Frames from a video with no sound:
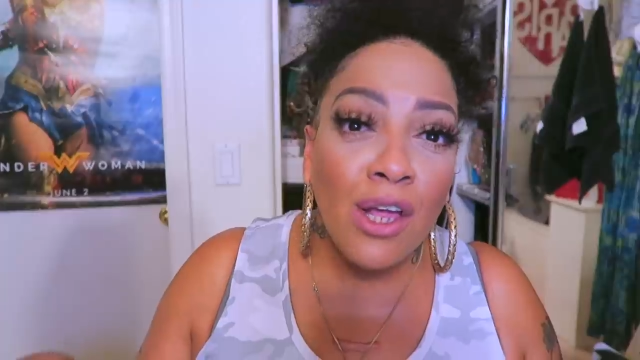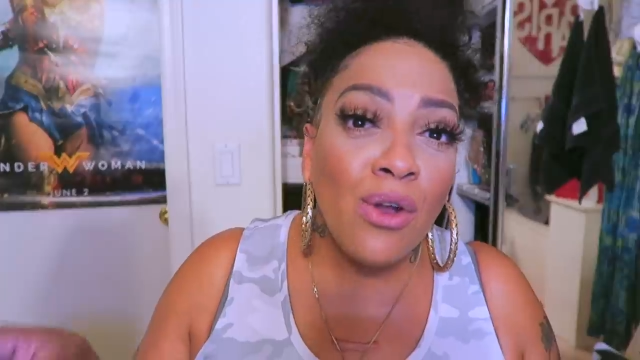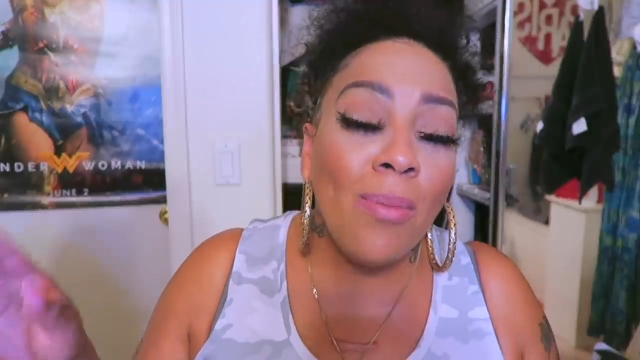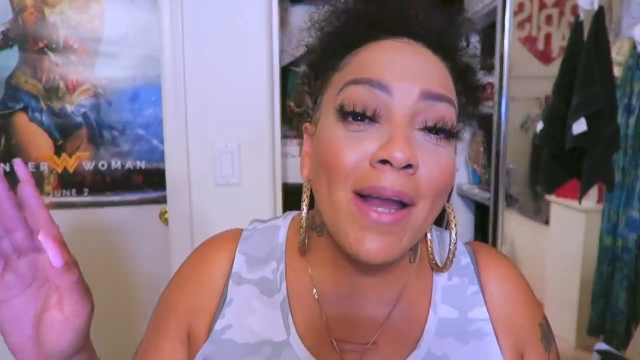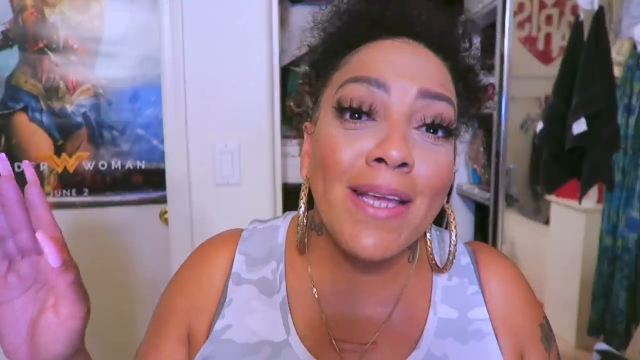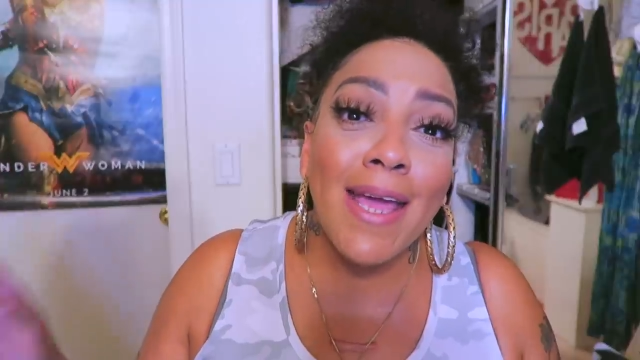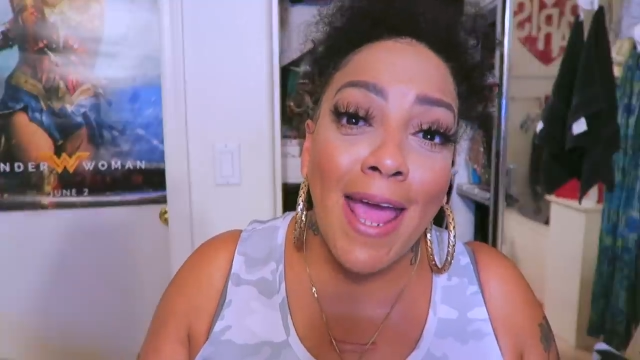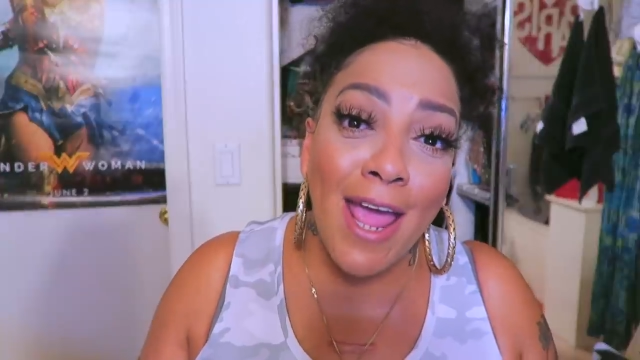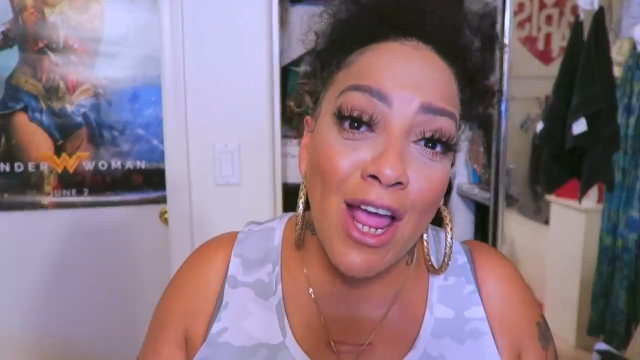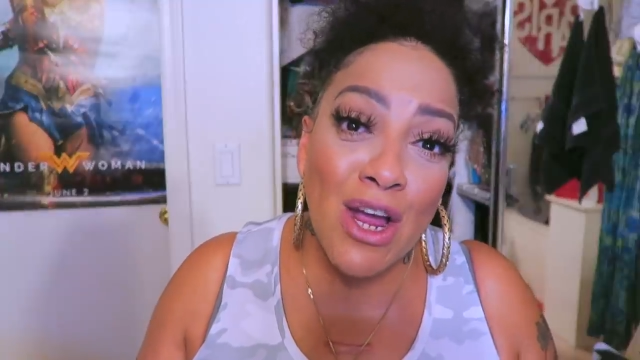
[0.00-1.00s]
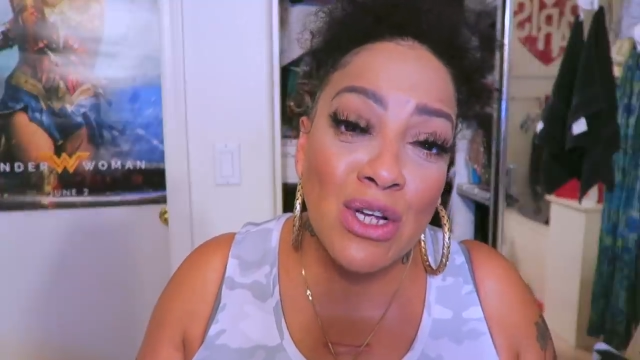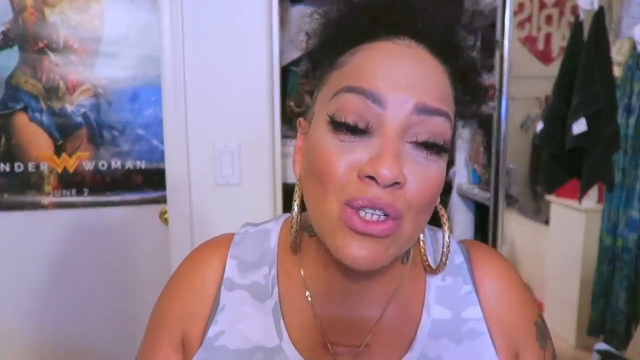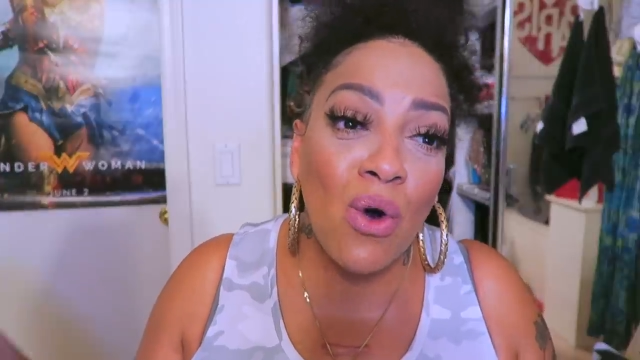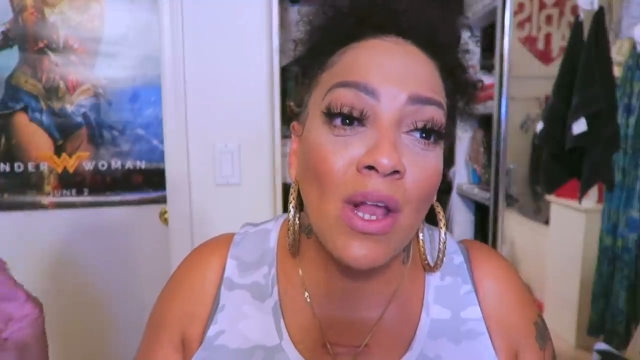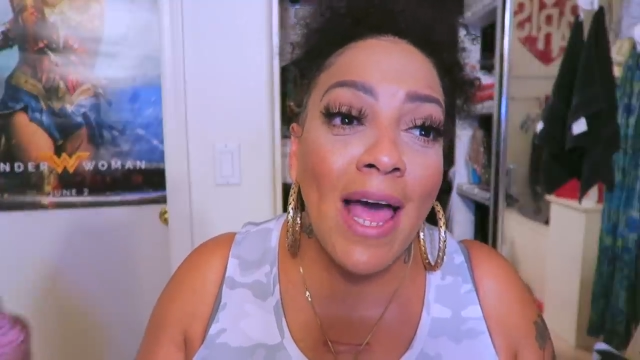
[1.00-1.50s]
Nobody cares.
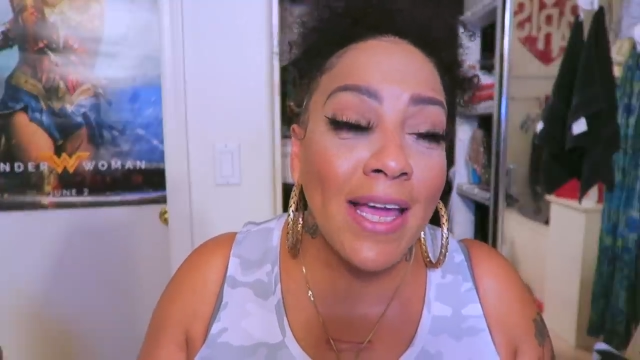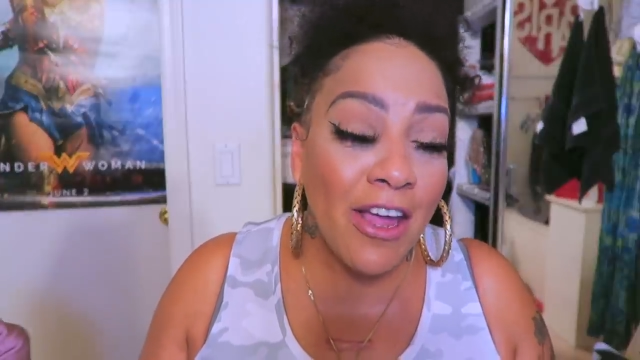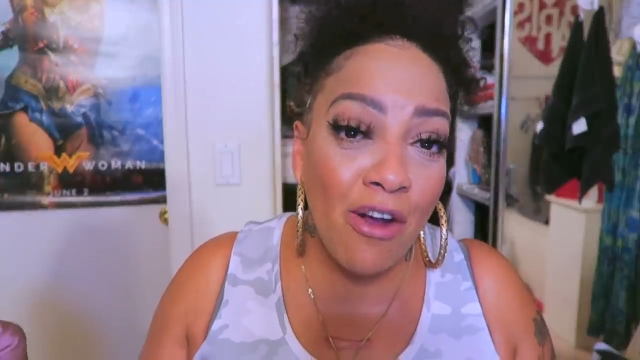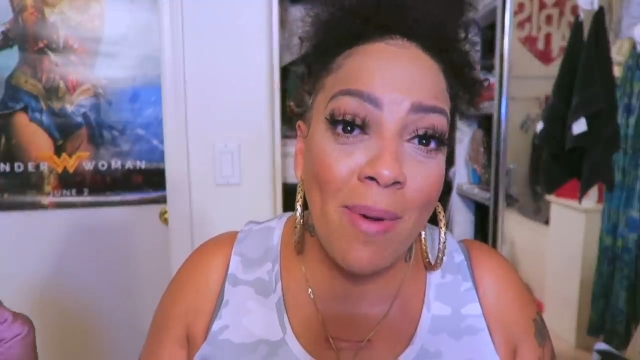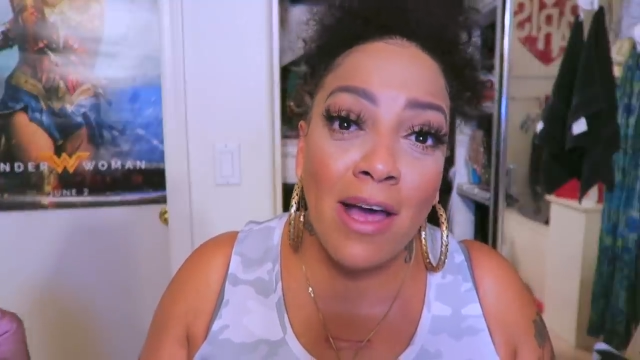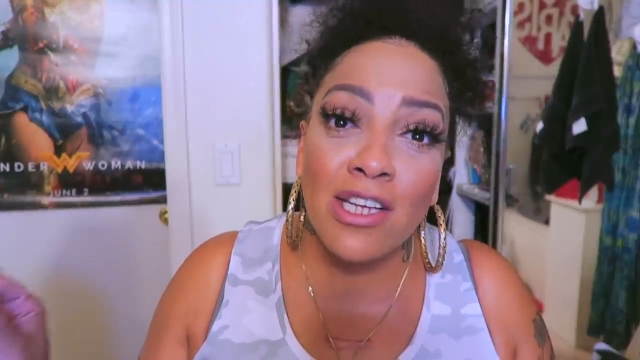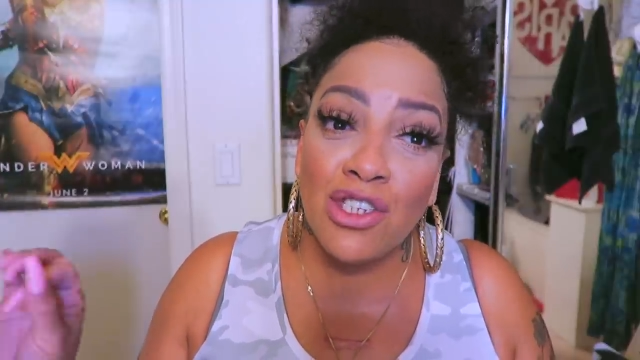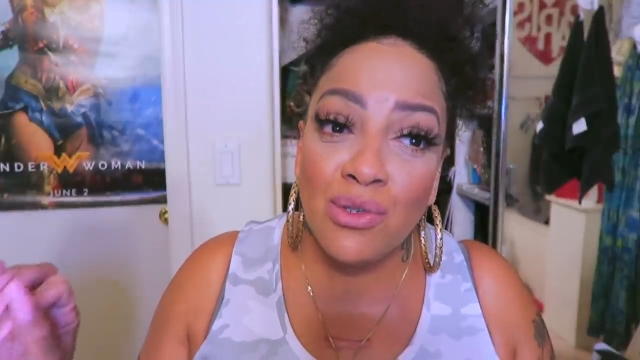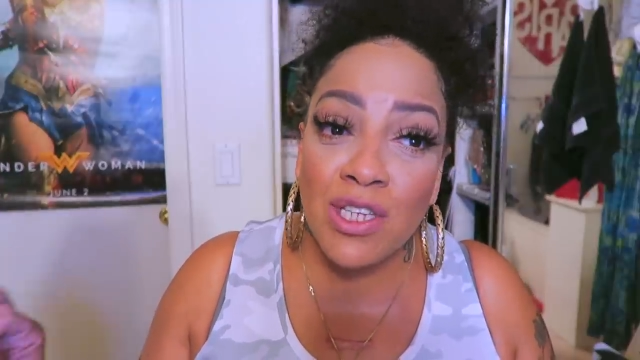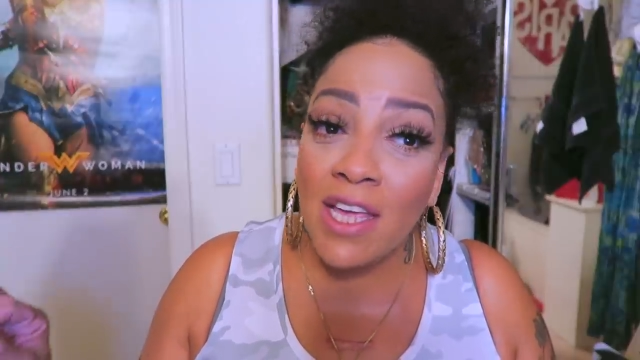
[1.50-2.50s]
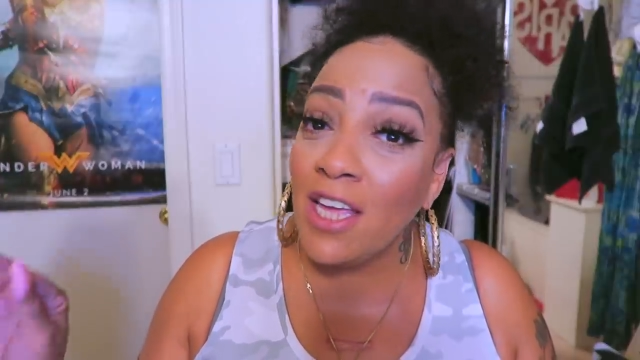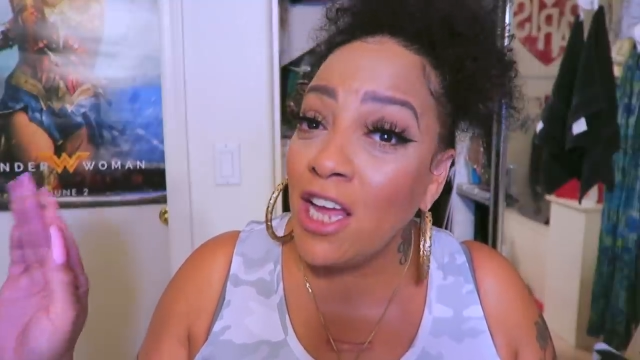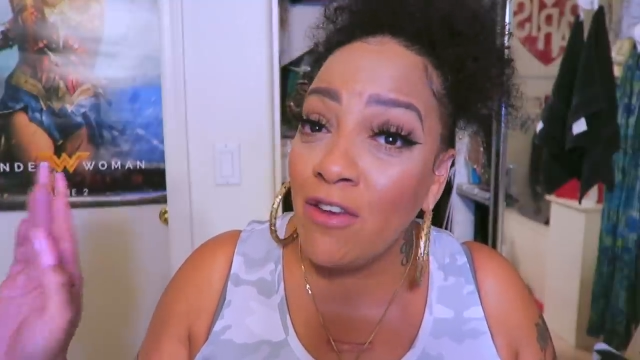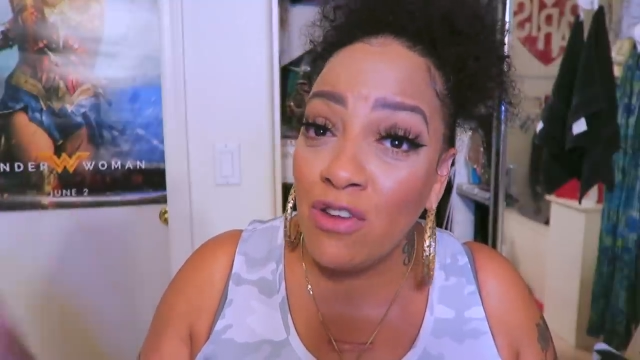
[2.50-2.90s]
All I care about is you taking care